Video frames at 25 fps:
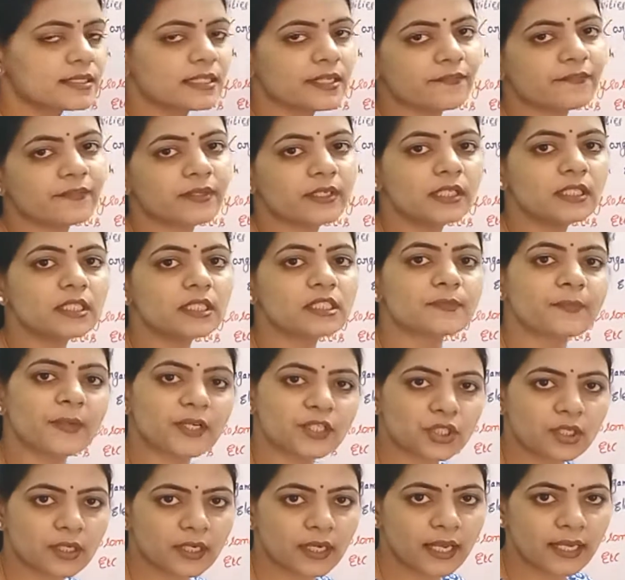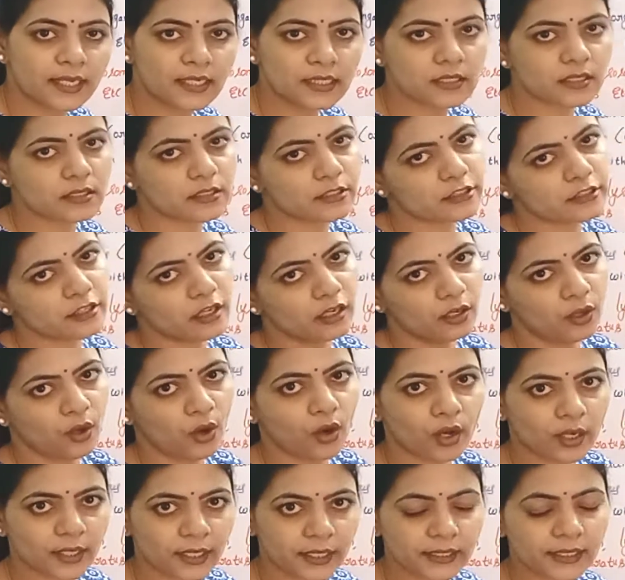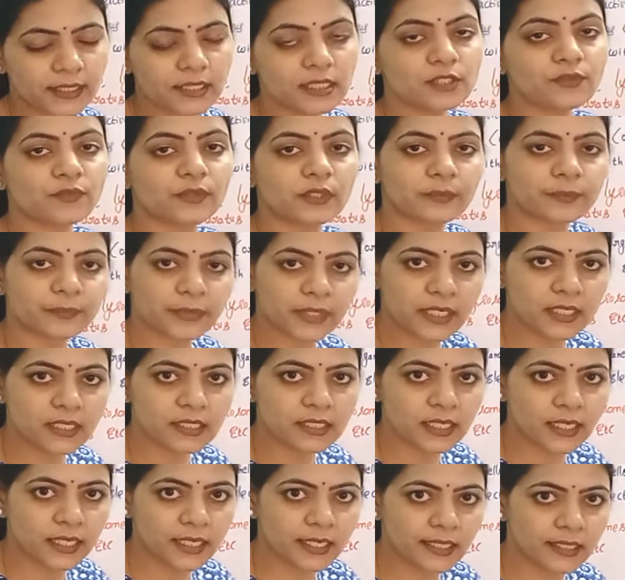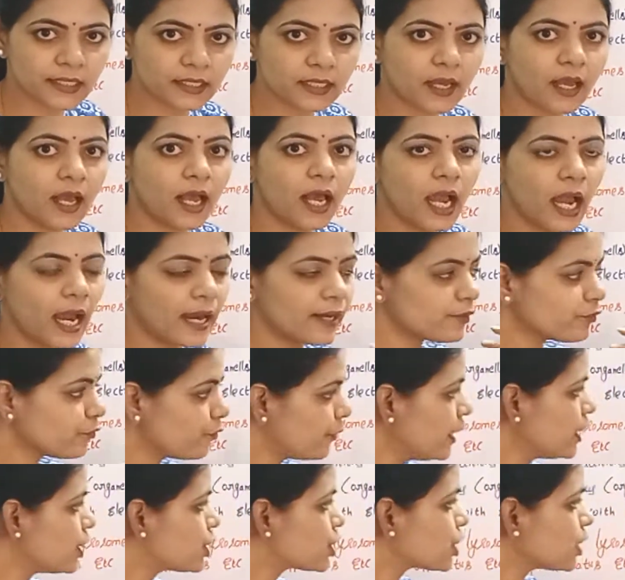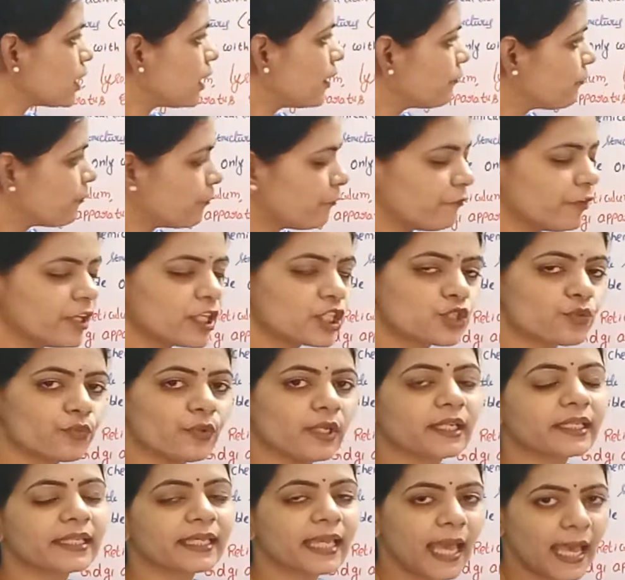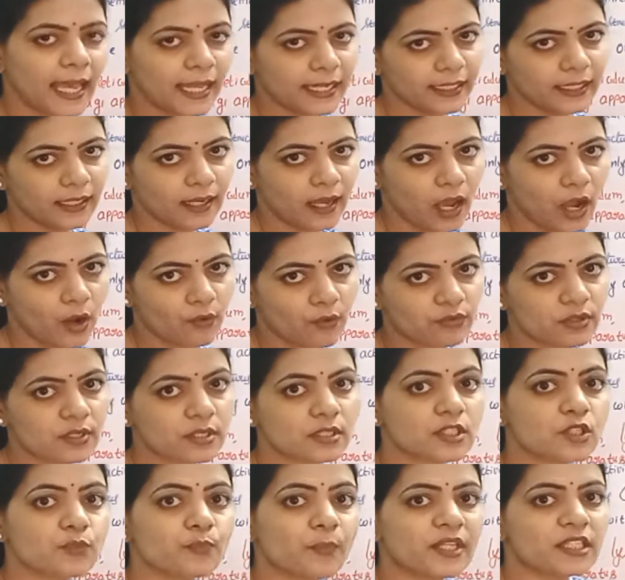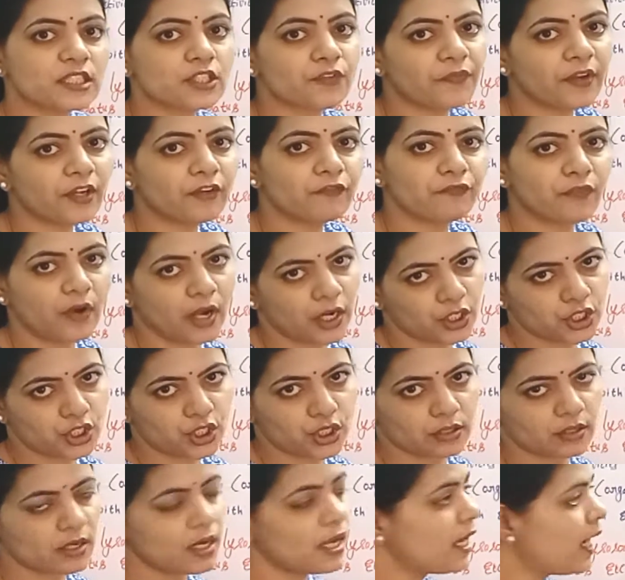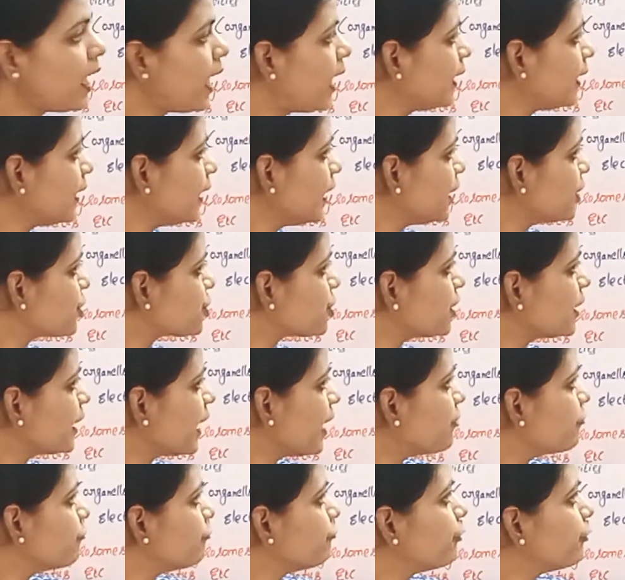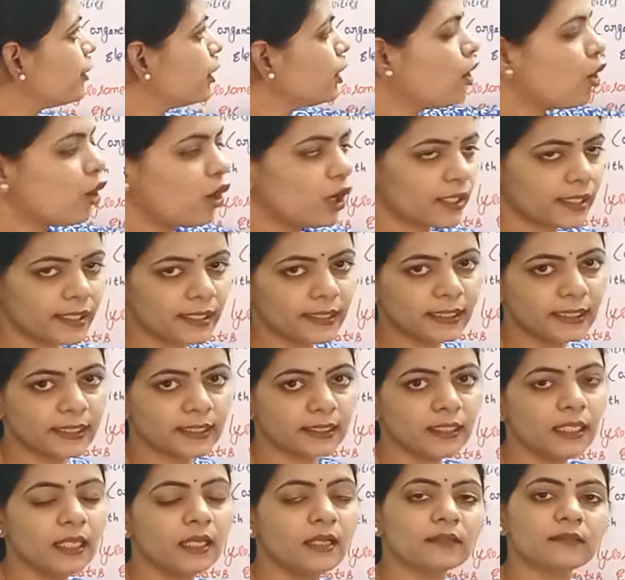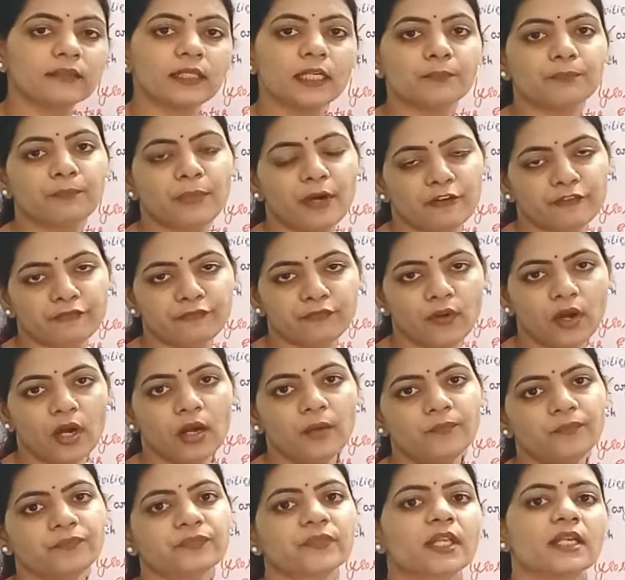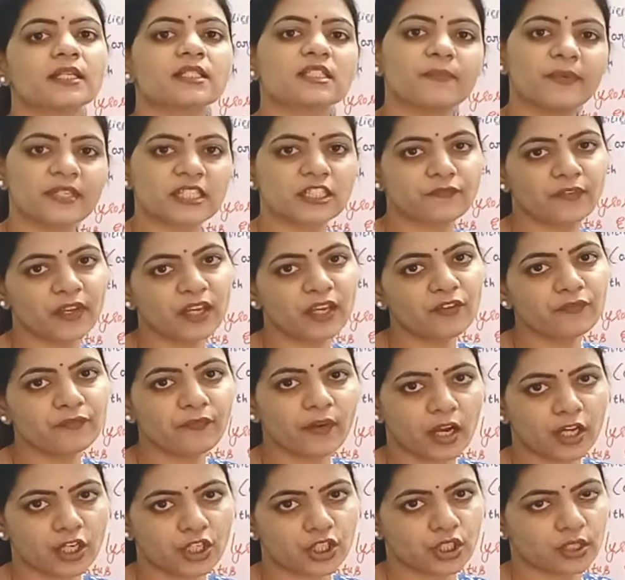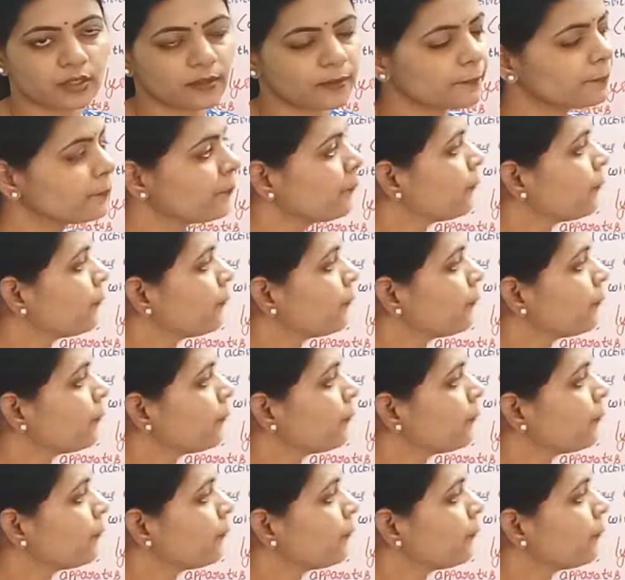several specialized cell organelles were present and which will carry out specific function, and each and every organelle that perform a specific function.